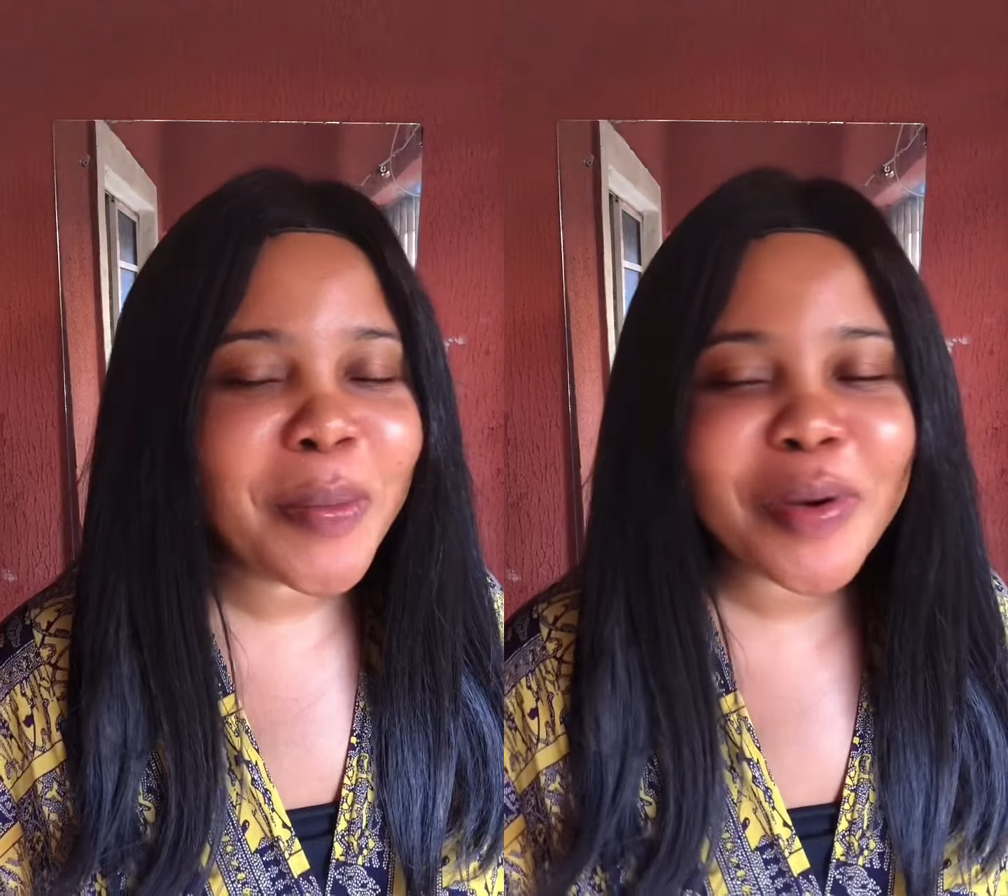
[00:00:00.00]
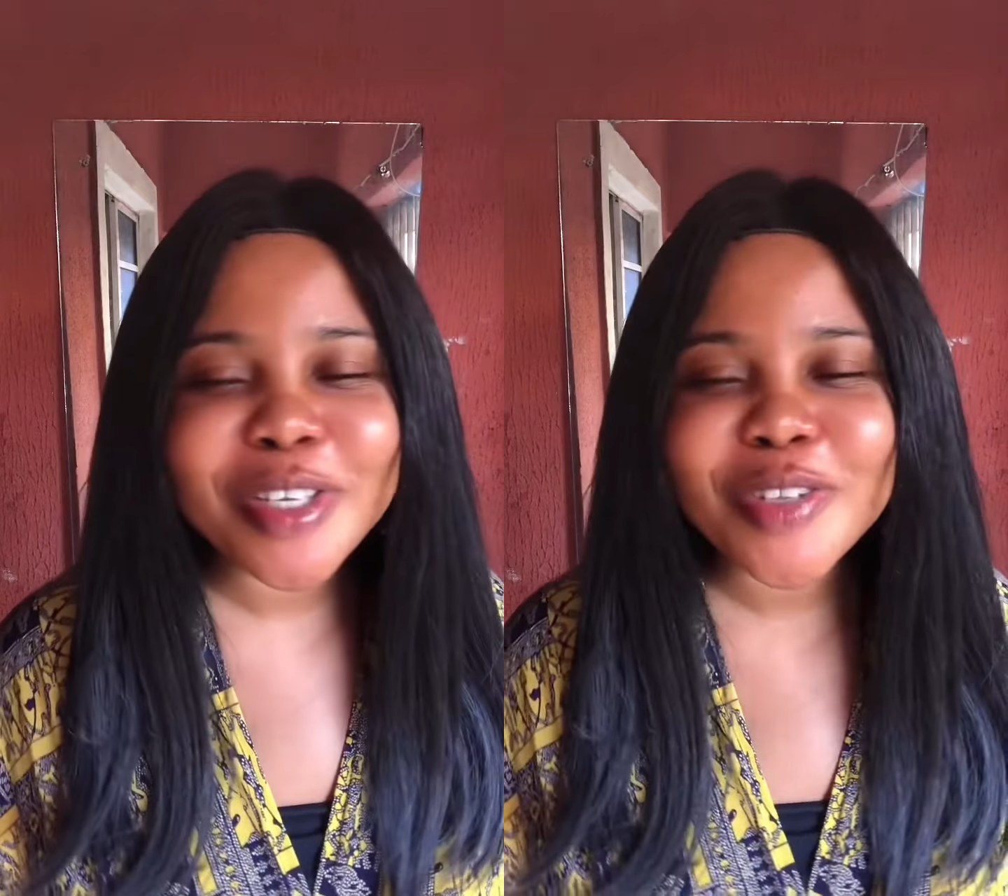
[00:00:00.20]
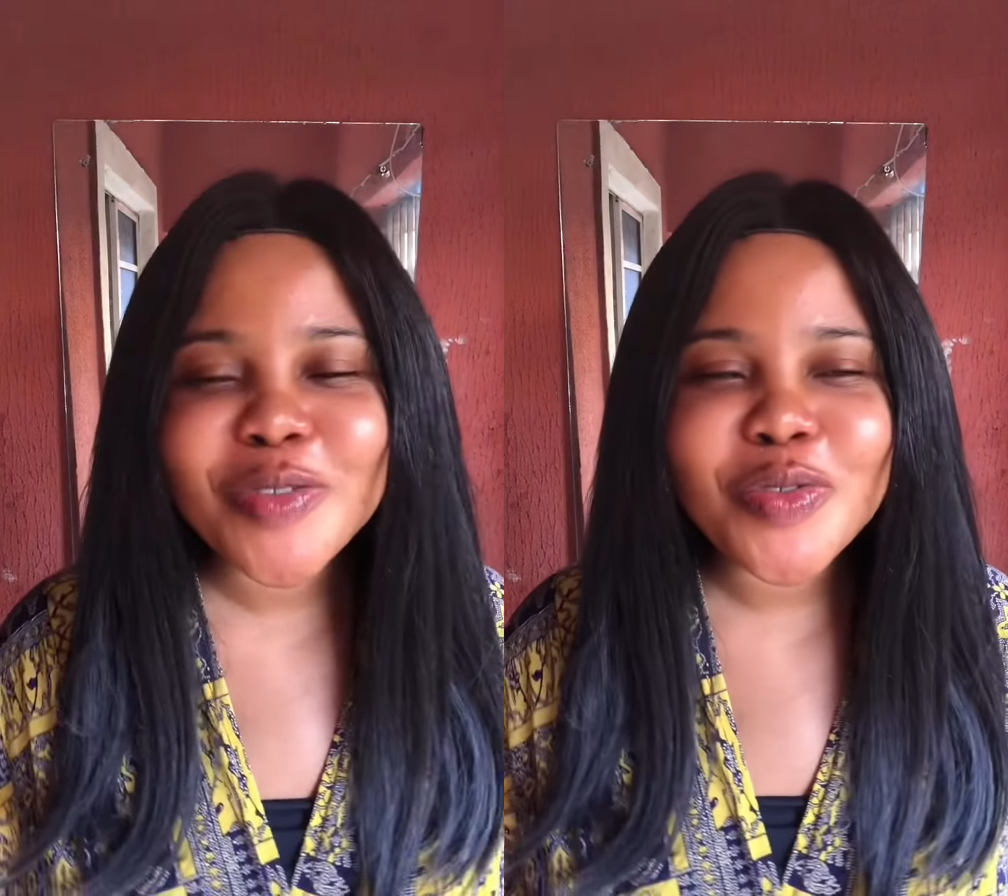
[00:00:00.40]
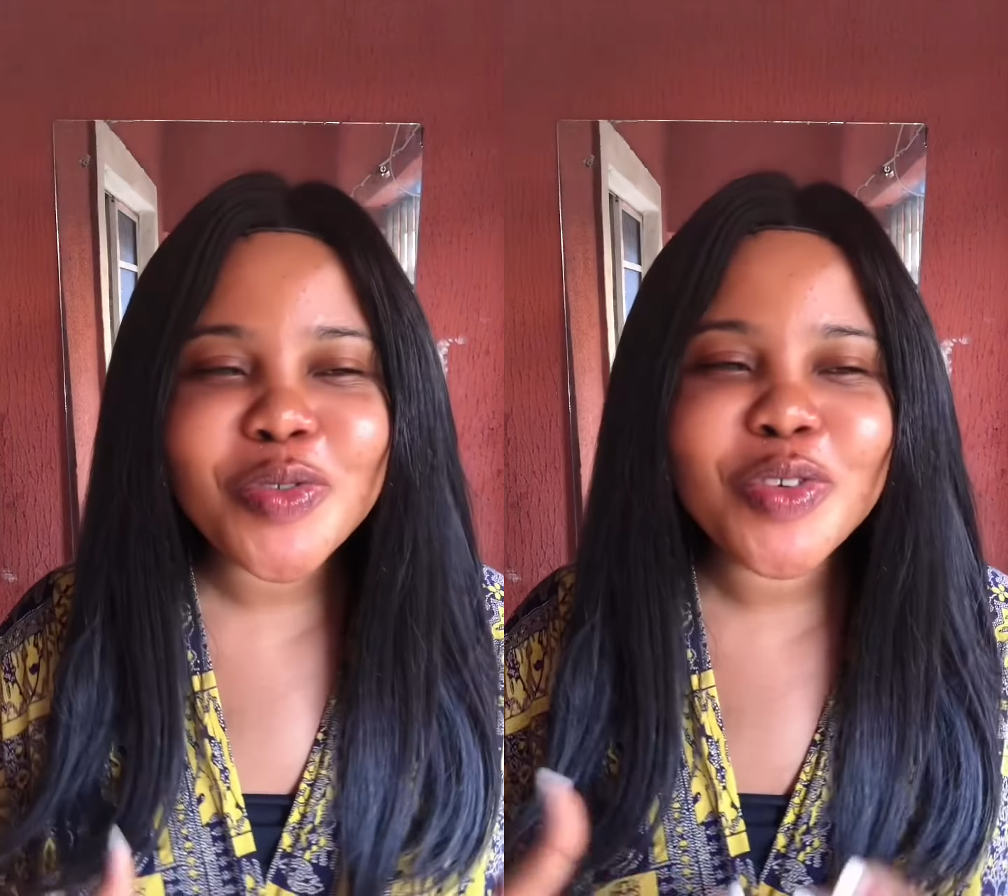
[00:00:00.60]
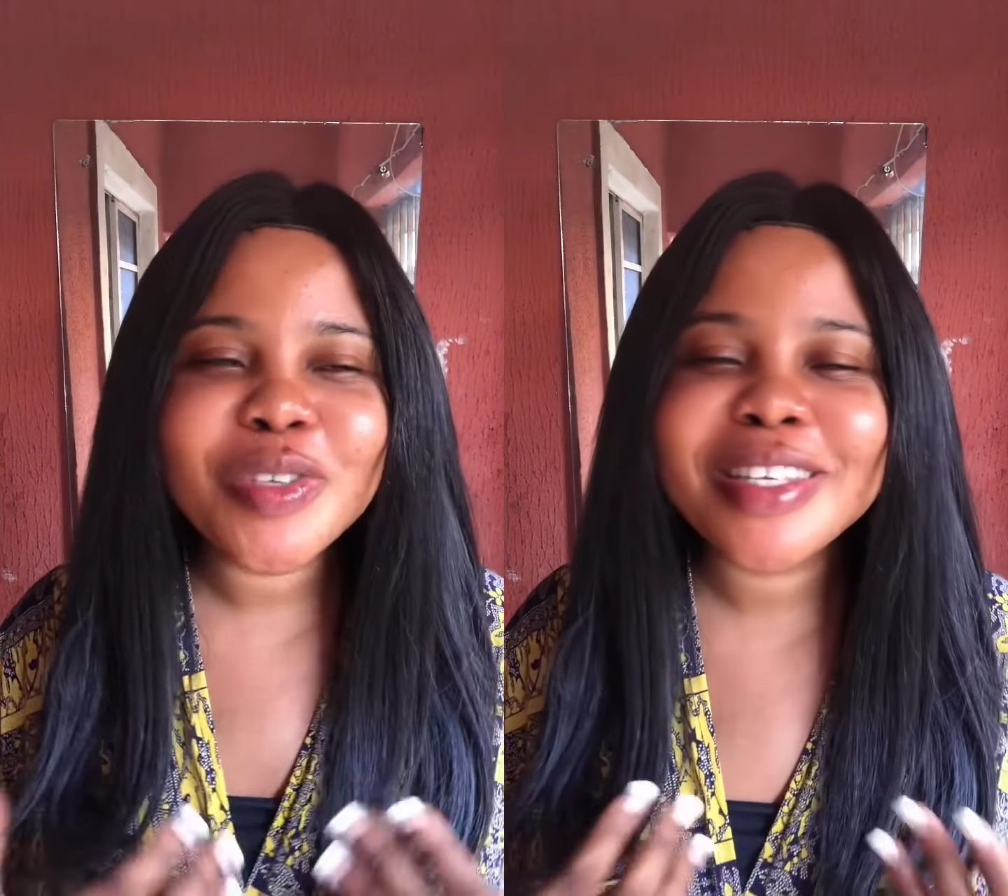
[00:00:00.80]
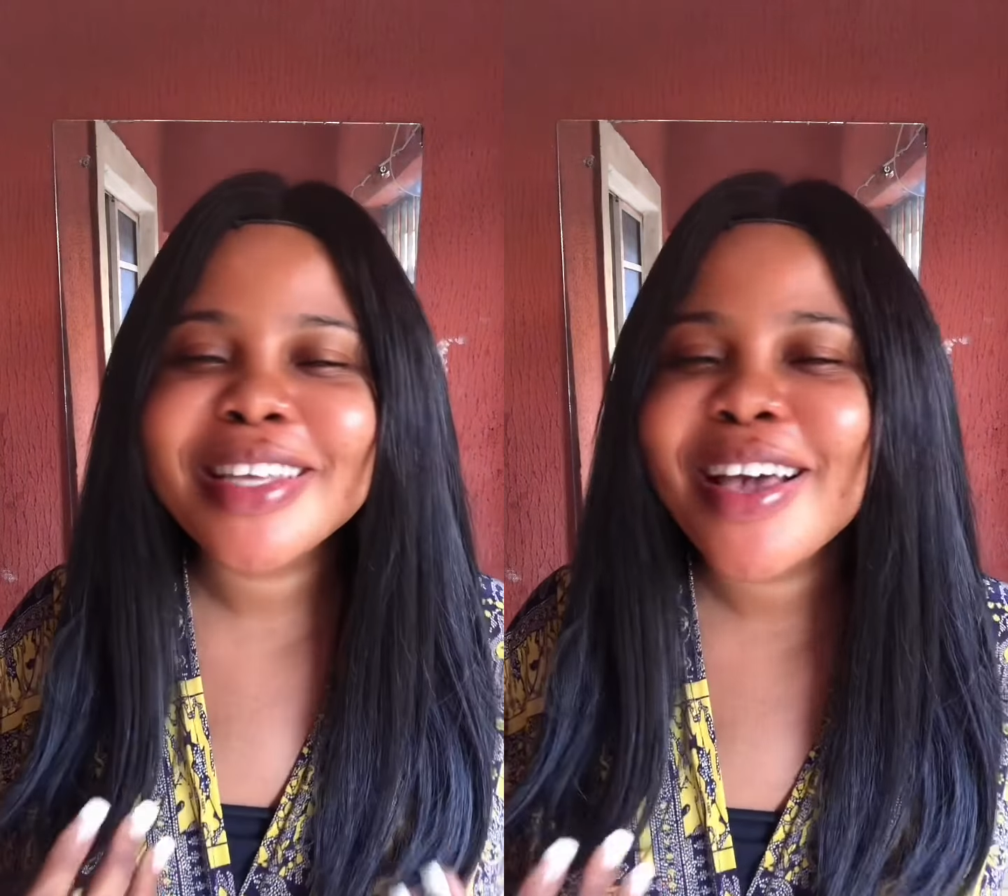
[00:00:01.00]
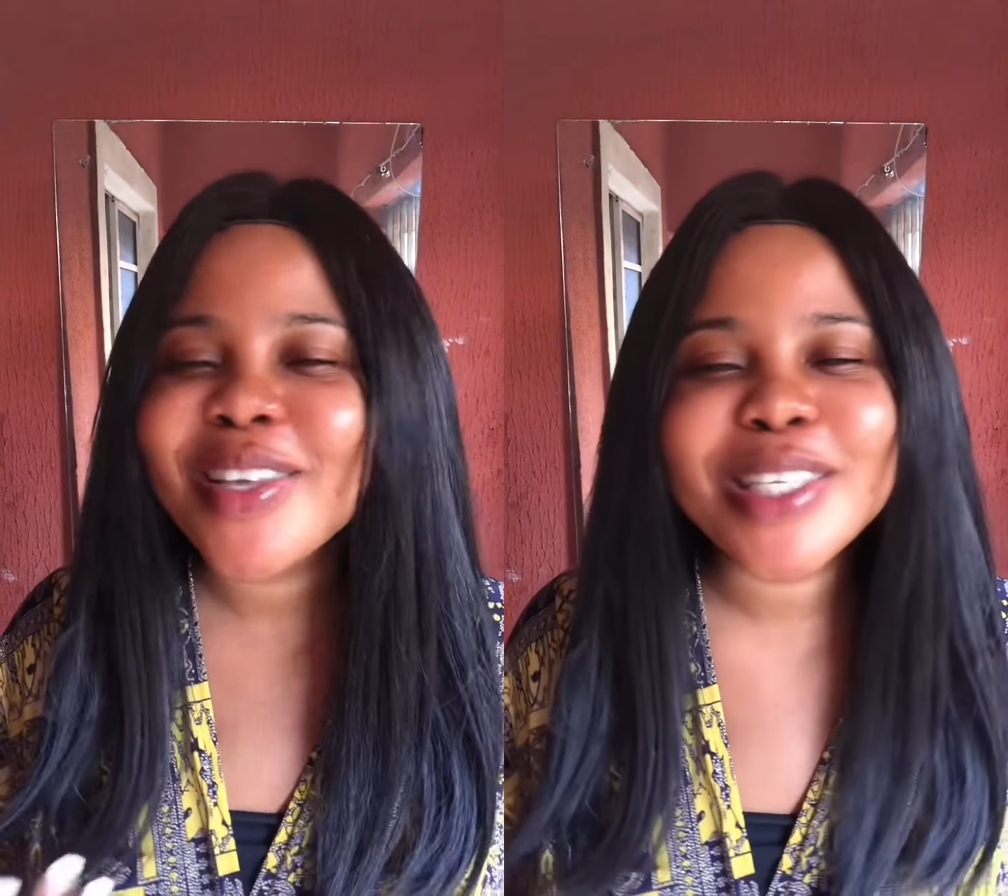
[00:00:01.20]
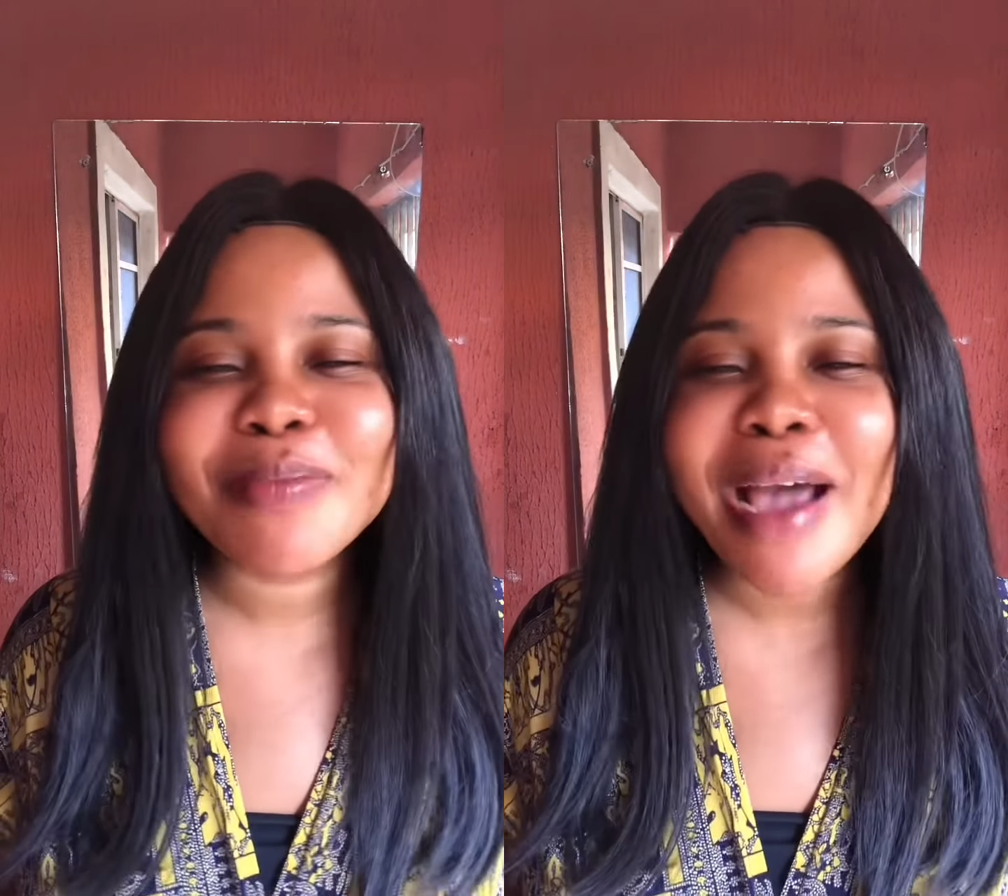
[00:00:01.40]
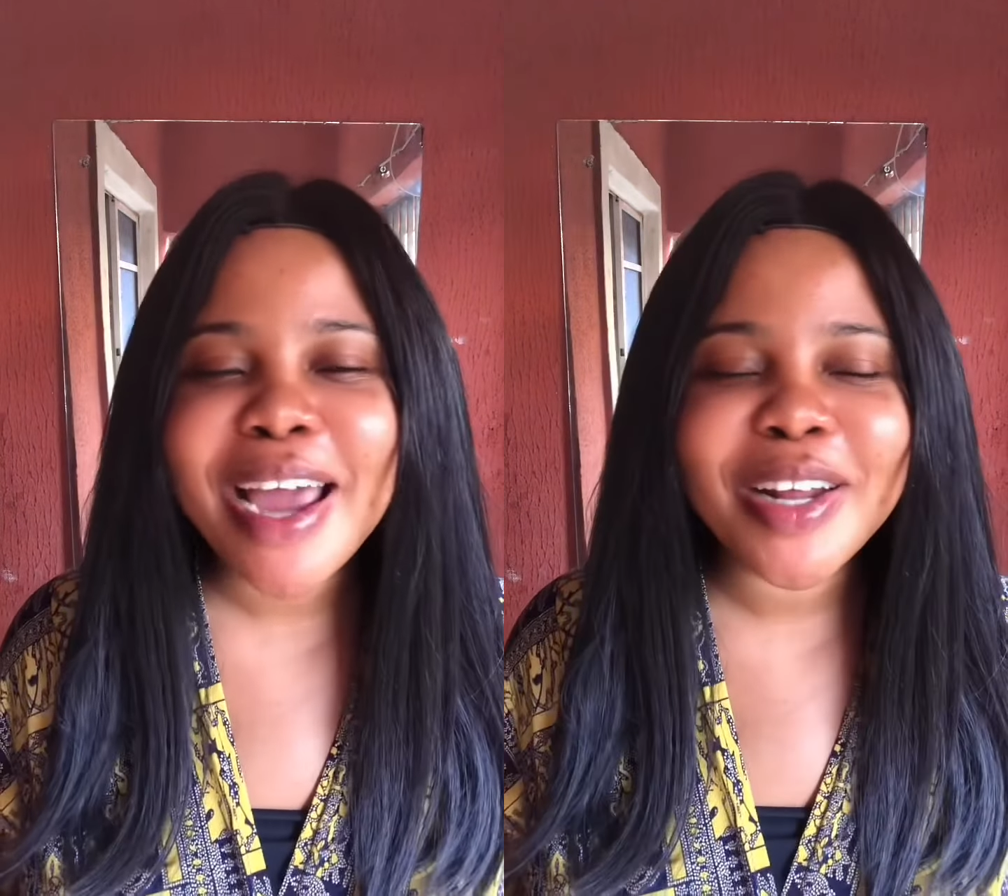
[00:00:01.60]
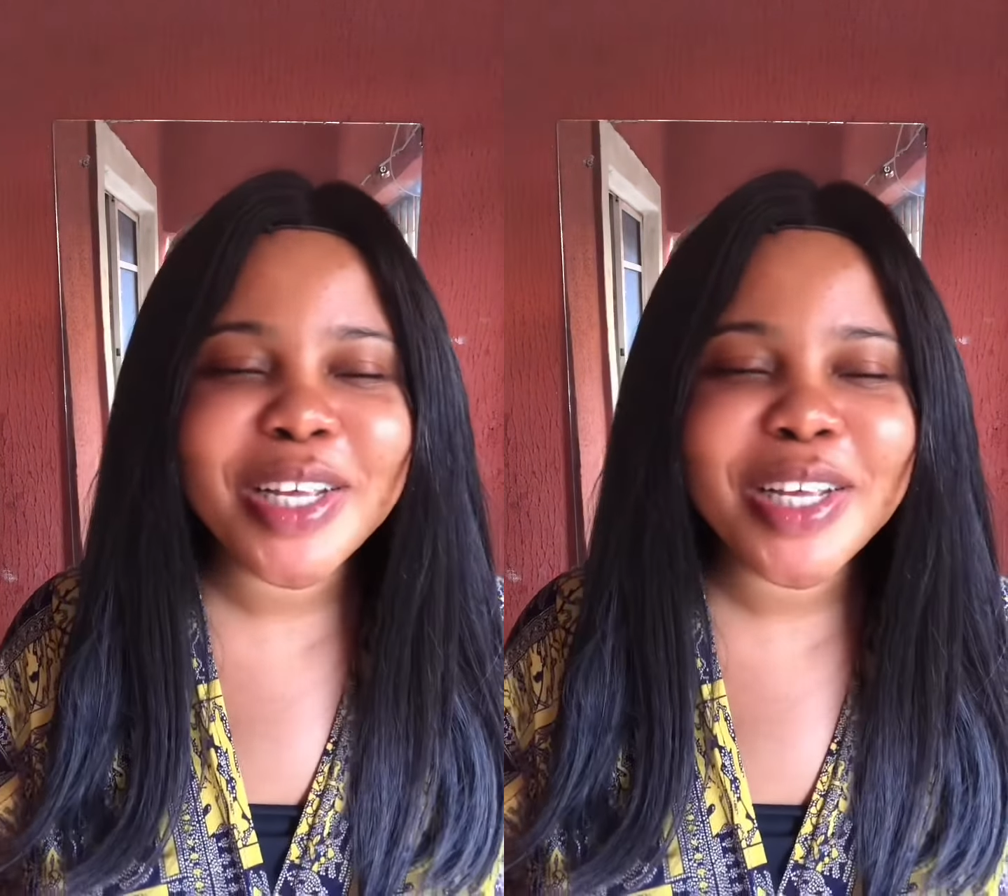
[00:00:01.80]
person who uses his smile